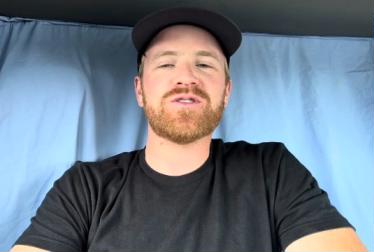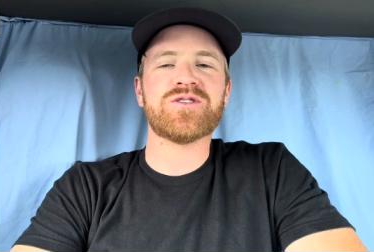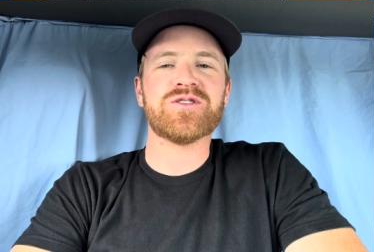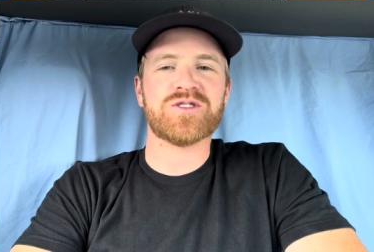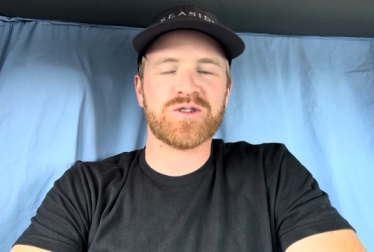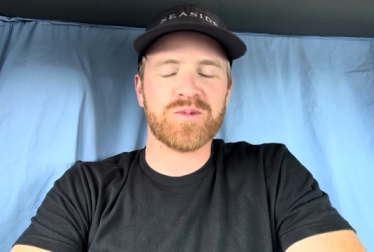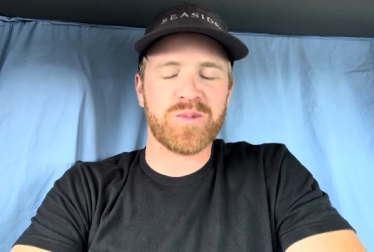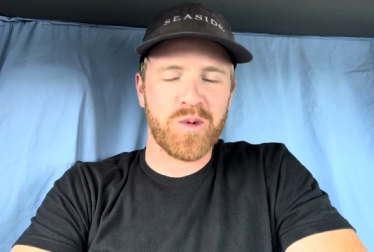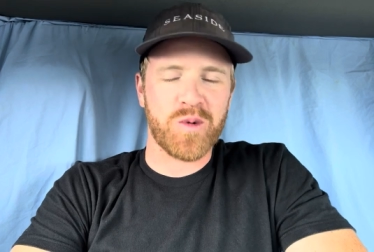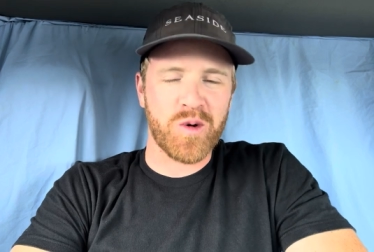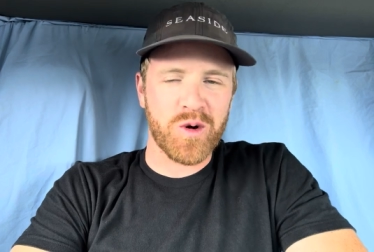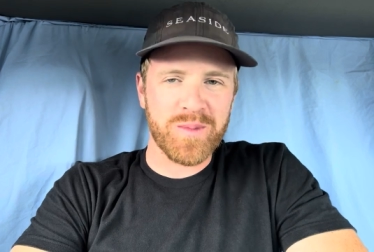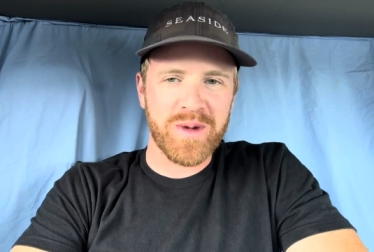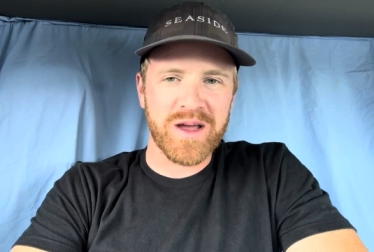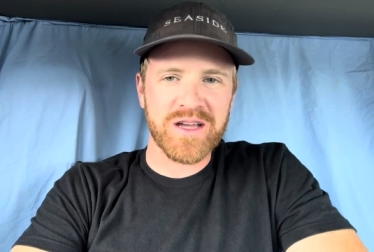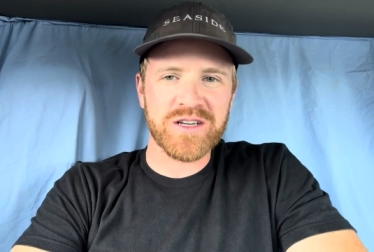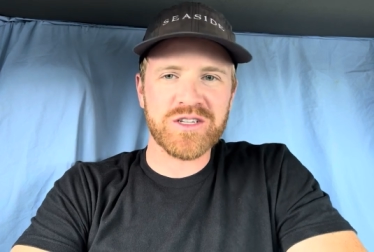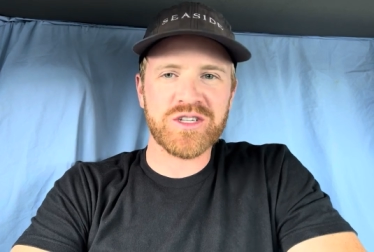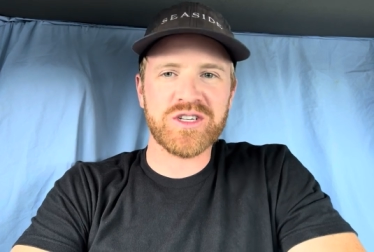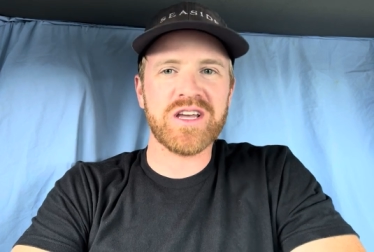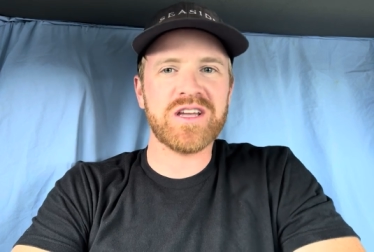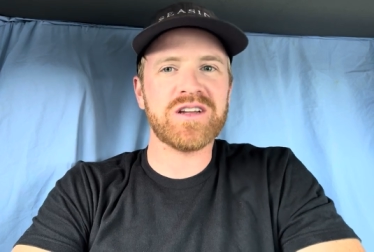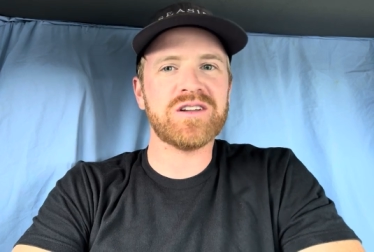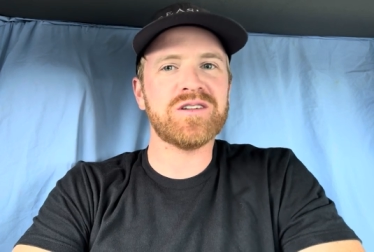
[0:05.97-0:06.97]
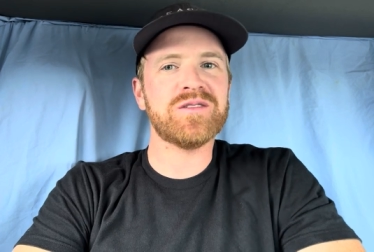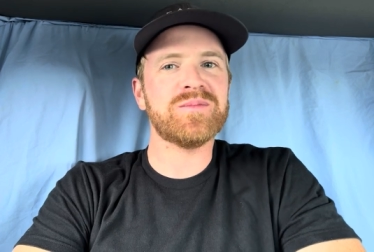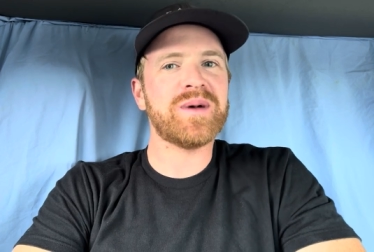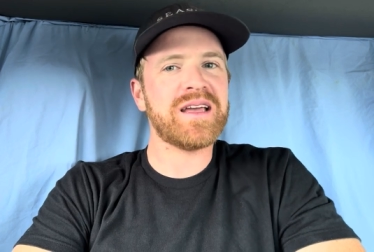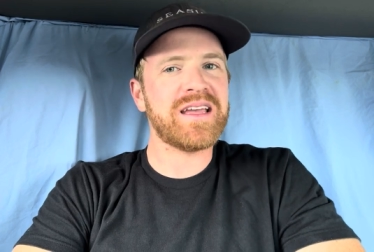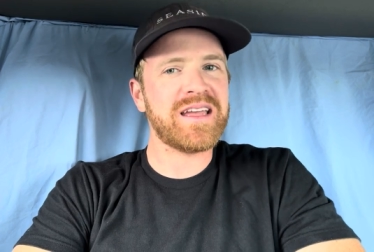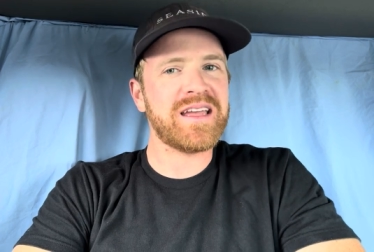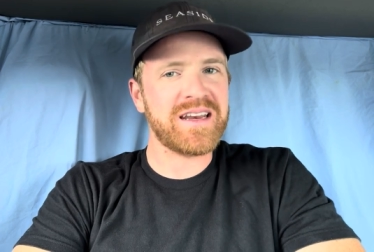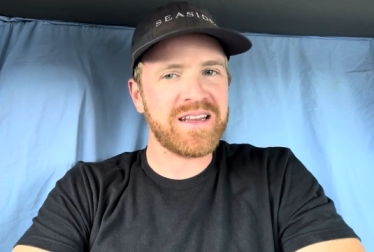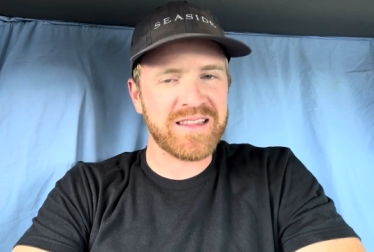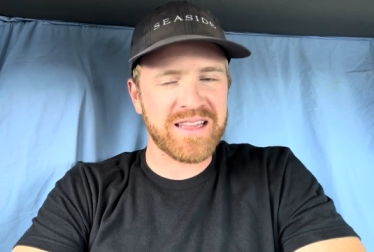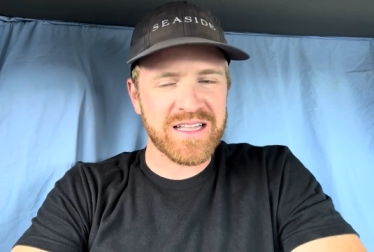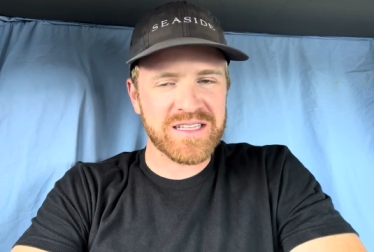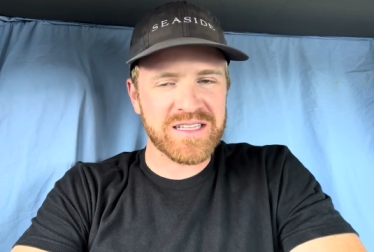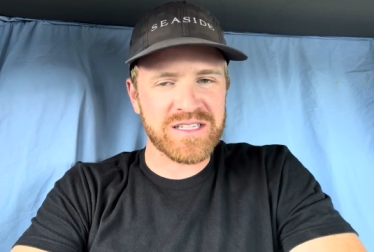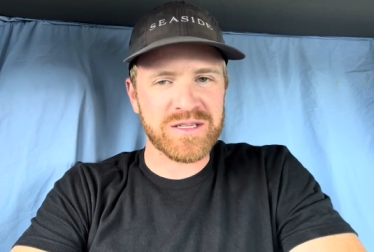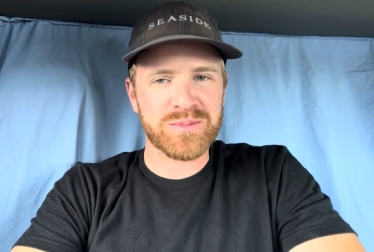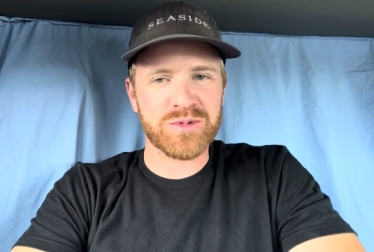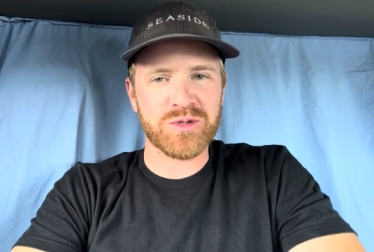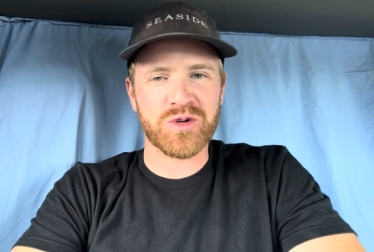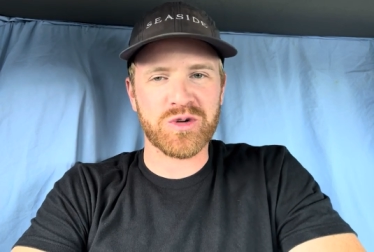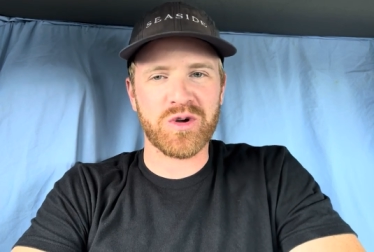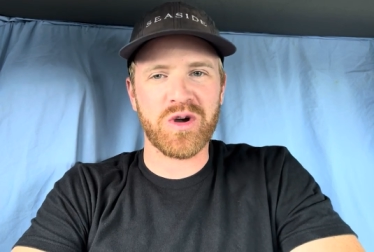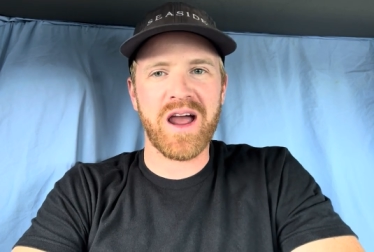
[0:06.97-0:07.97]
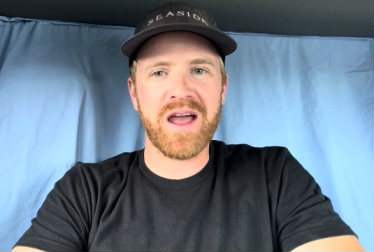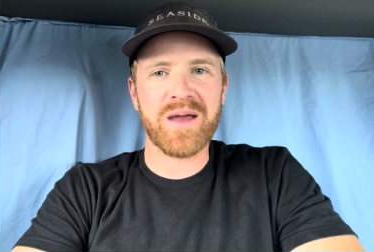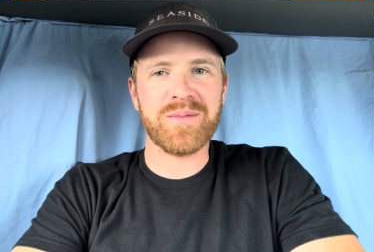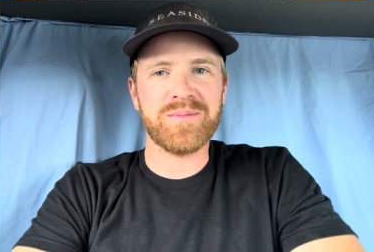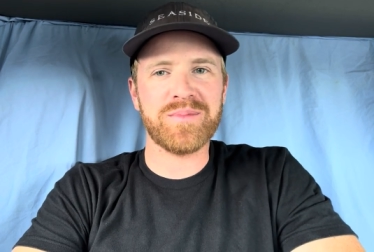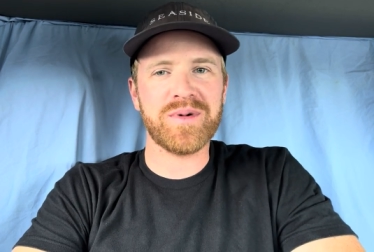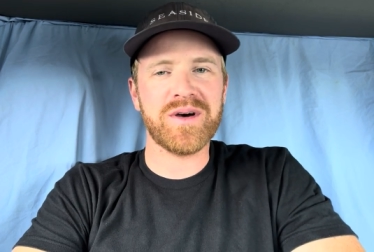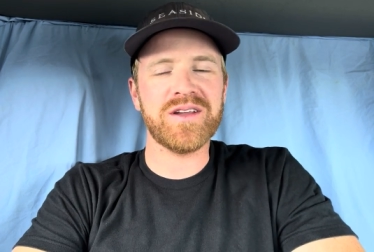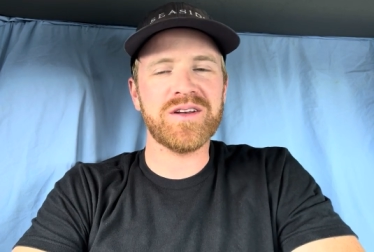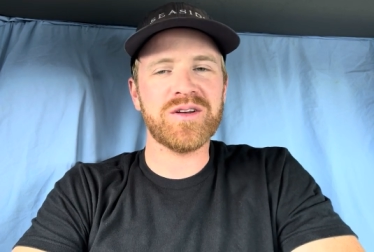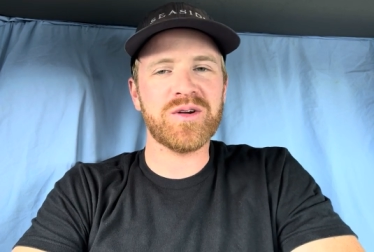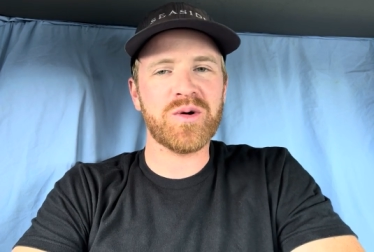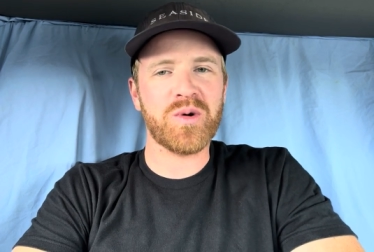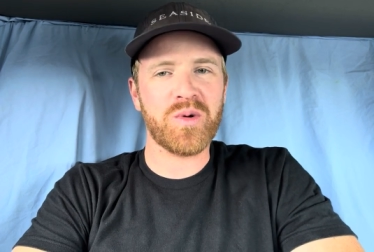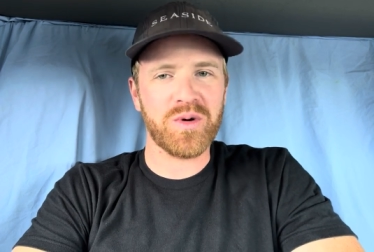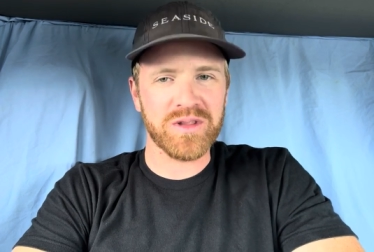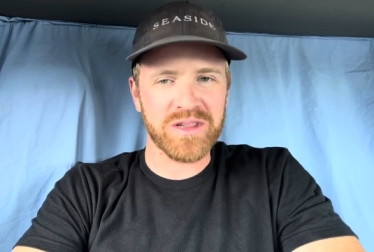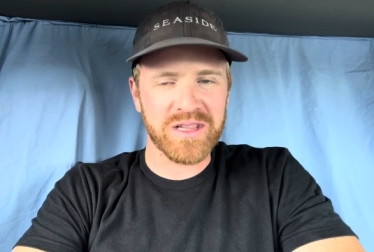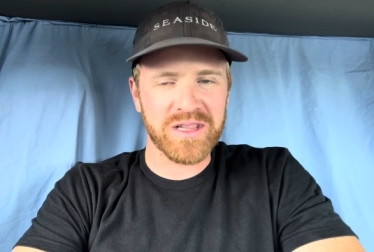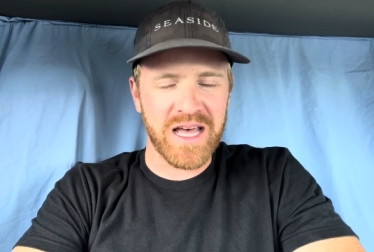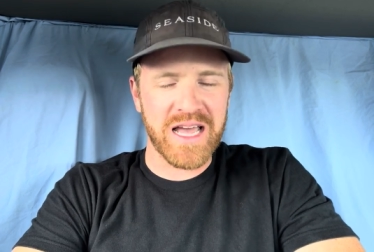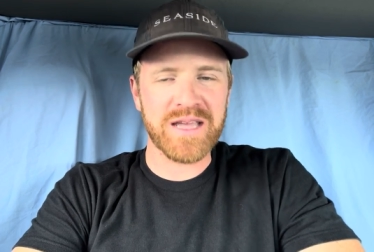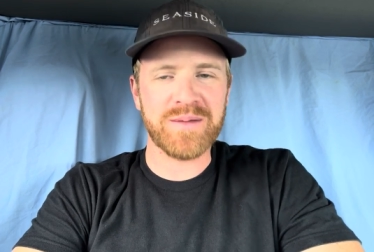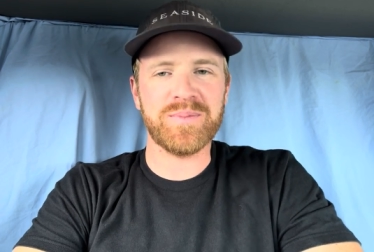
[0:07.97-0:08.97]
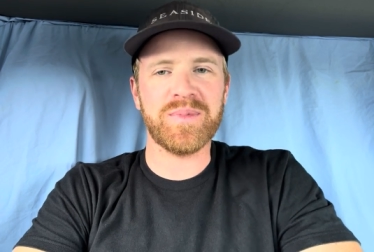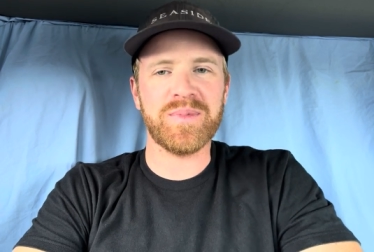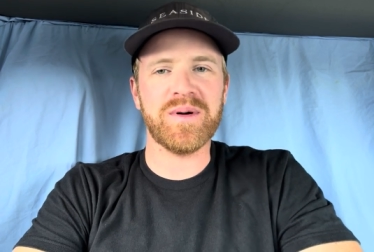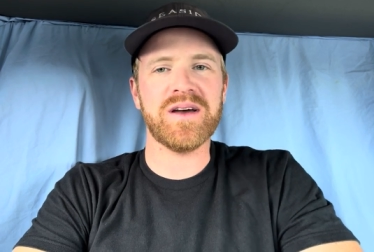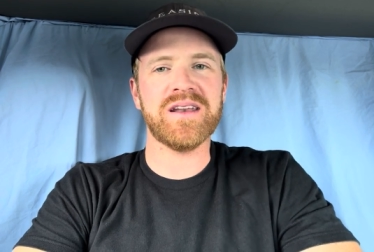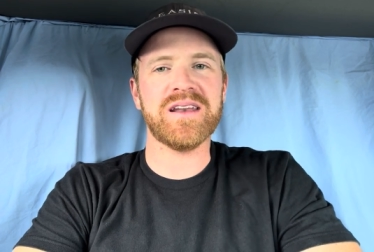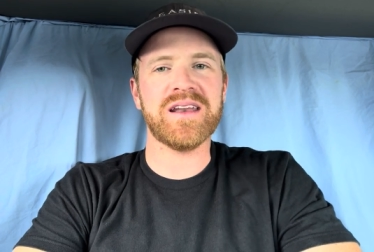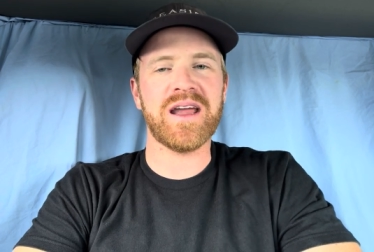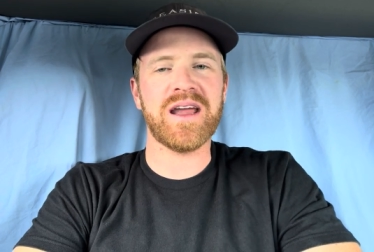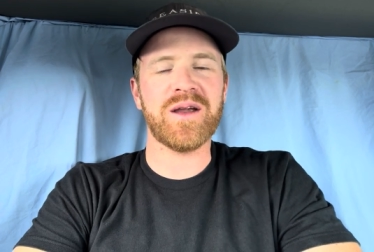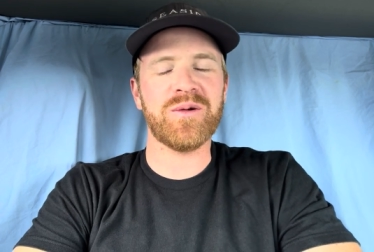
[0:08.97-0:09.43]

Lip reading: to support my channel by hitting that subscribe button or like button,